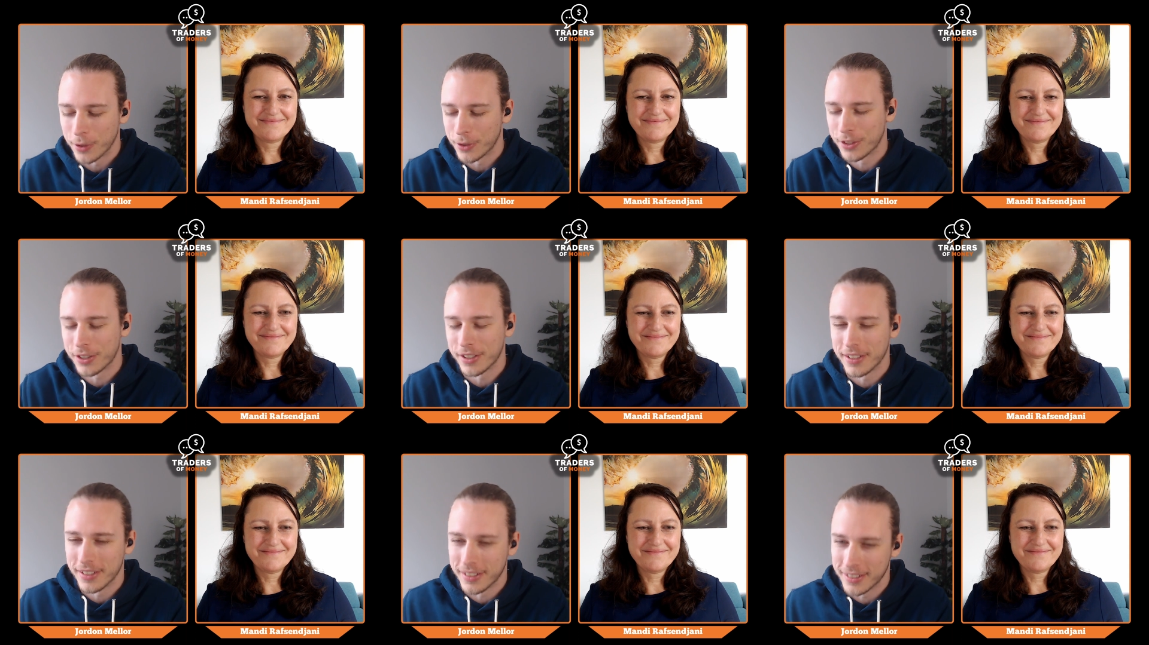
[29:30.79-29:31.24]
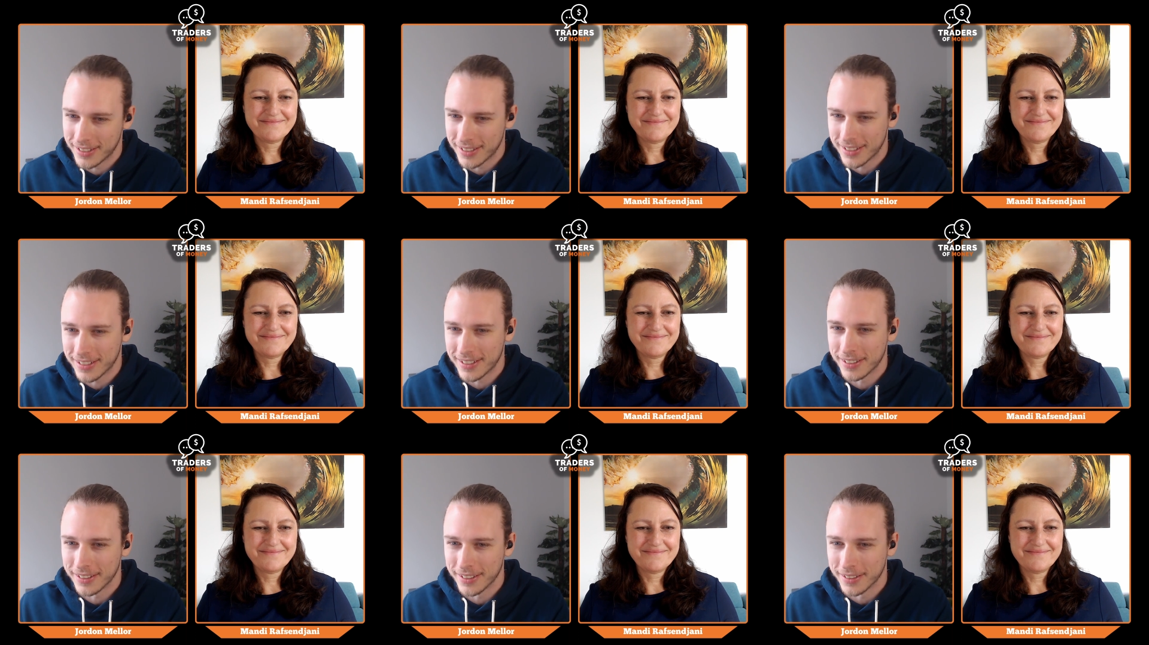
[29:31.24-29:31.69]

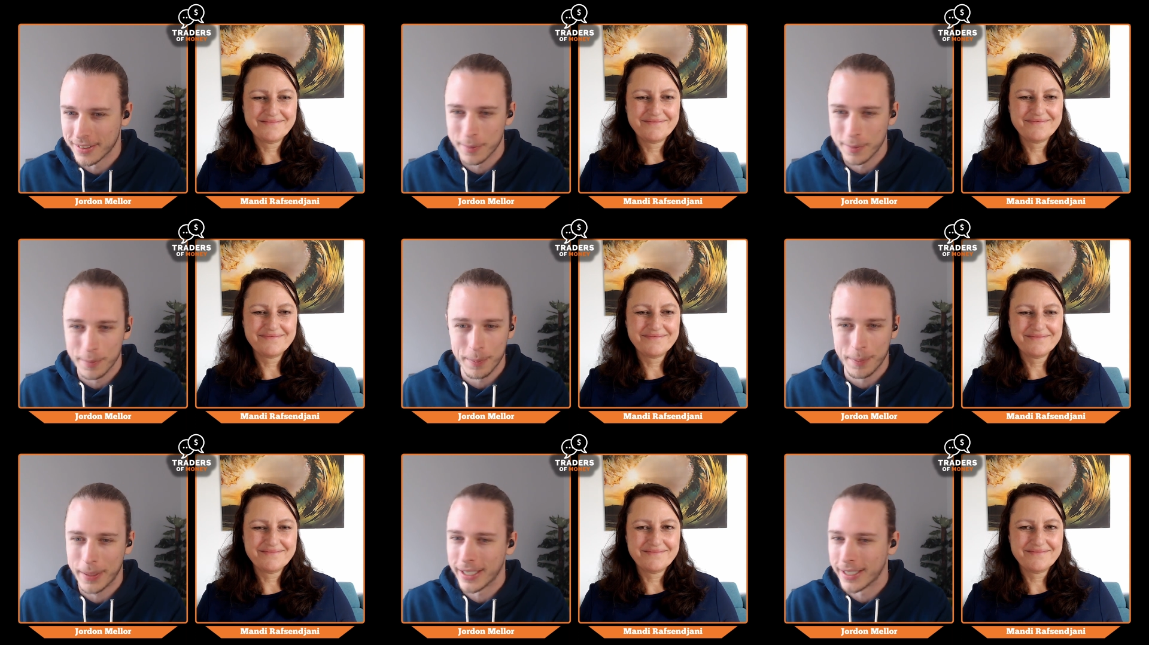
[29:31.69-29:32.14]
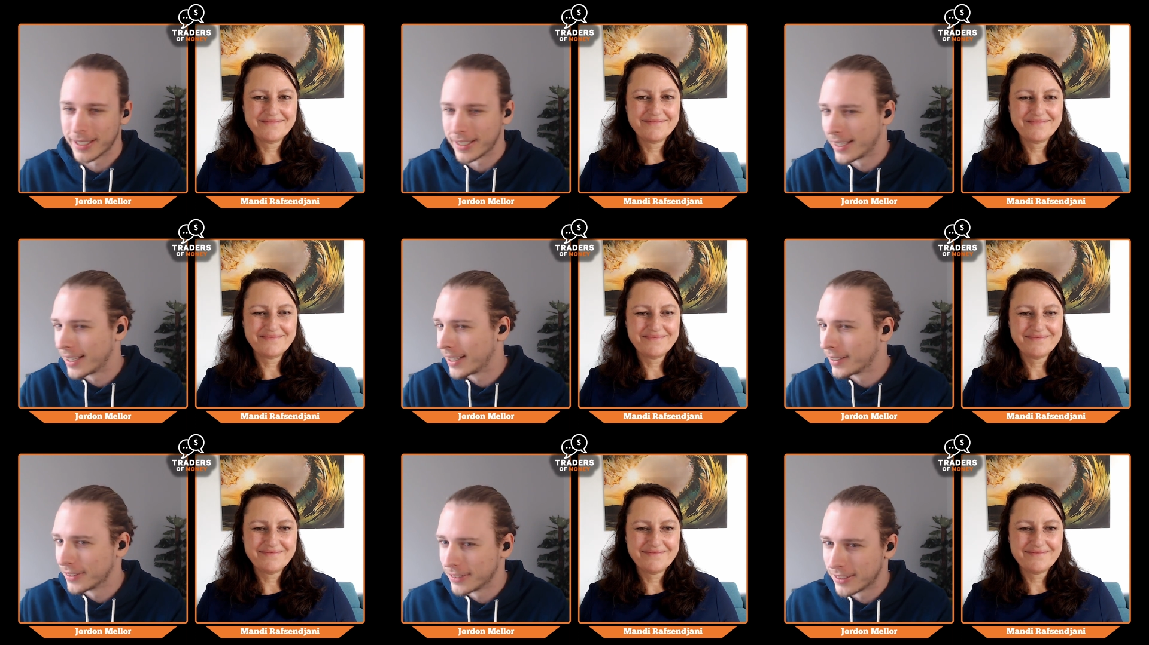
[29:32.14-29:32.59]
Speaker 1: emotions to P
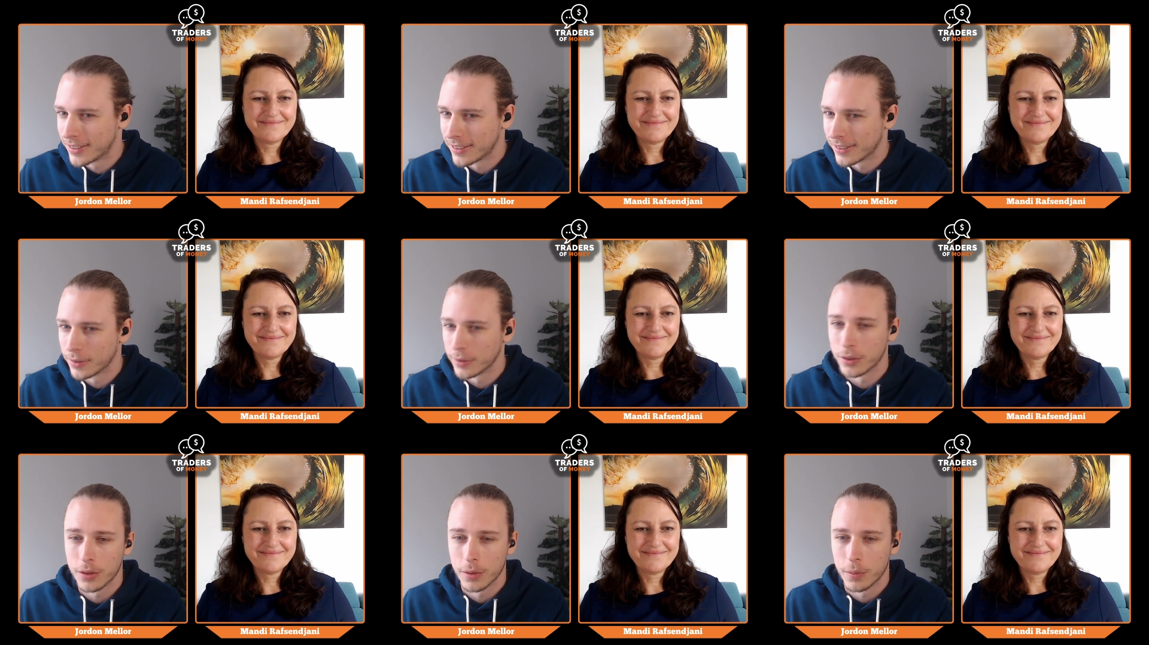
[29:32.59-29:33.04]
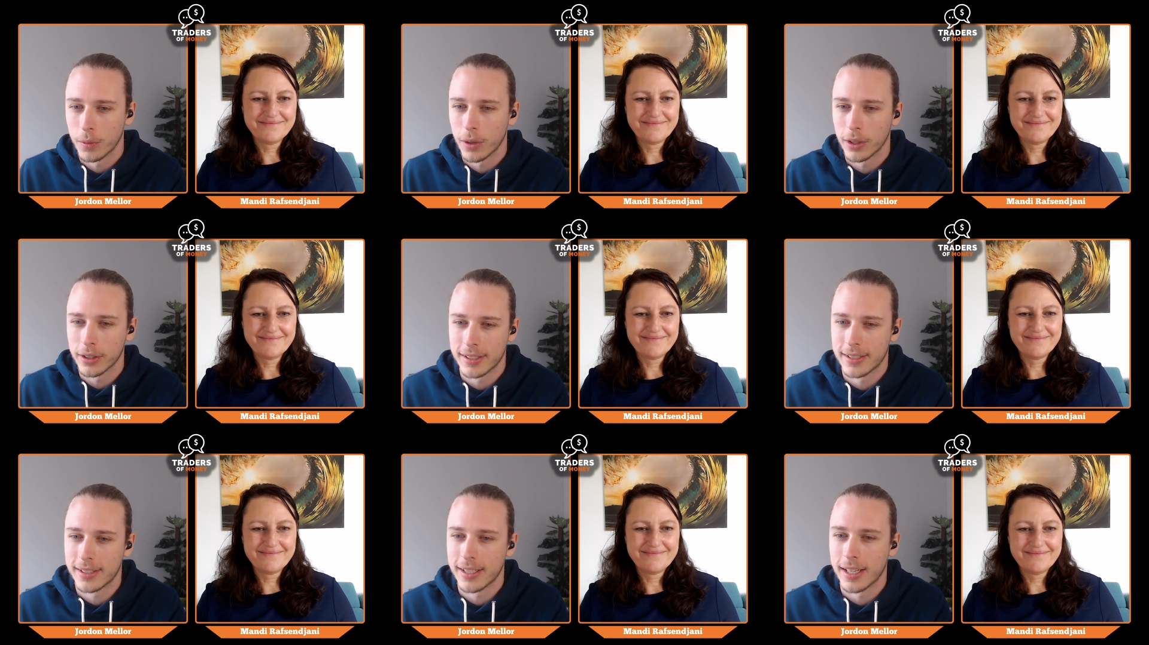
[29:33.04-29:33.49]
and L to to
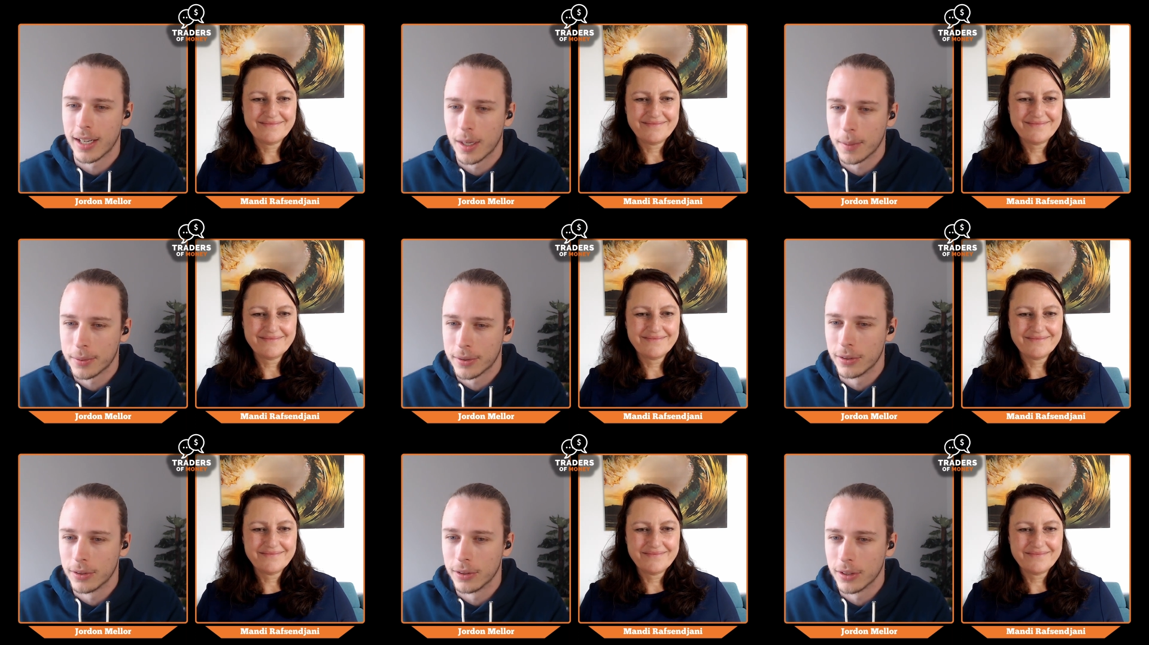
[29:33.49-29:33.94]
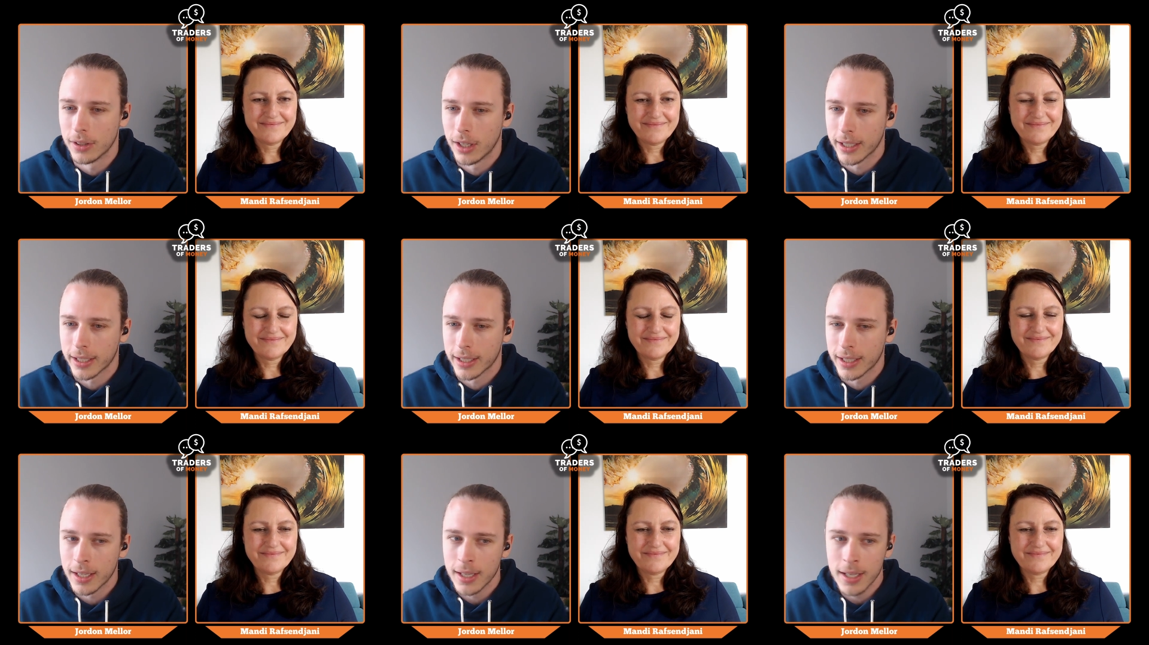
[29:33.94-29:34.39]
what the setups look
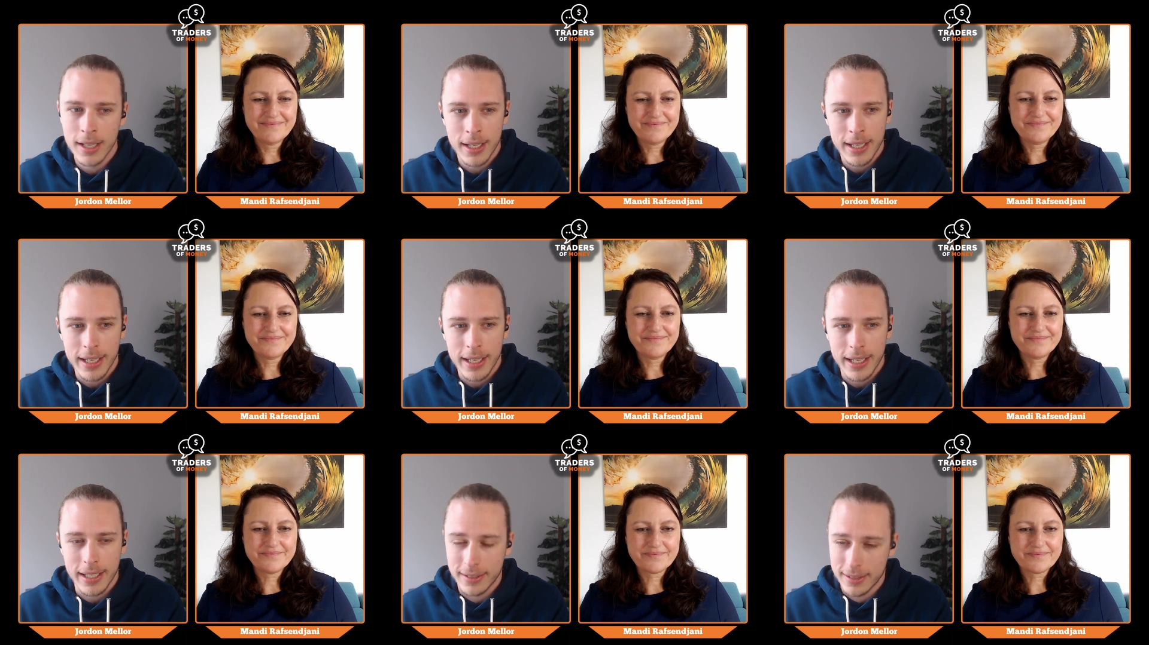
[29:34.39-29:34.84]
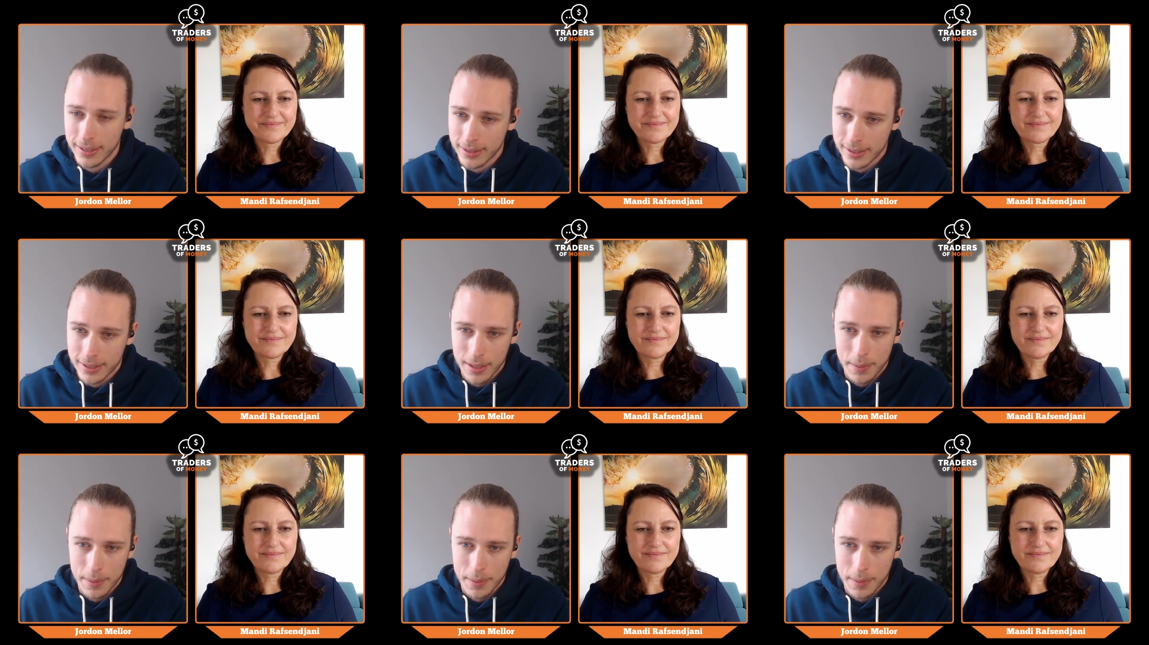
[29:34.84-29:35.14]
like. Is